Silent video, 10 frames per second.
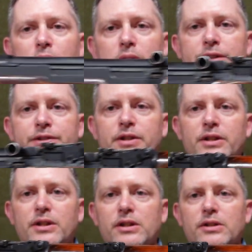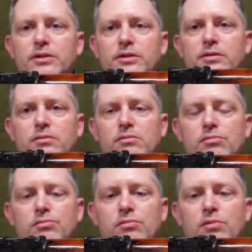SKS.
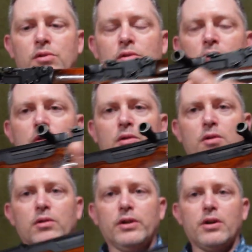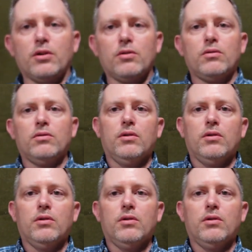Now,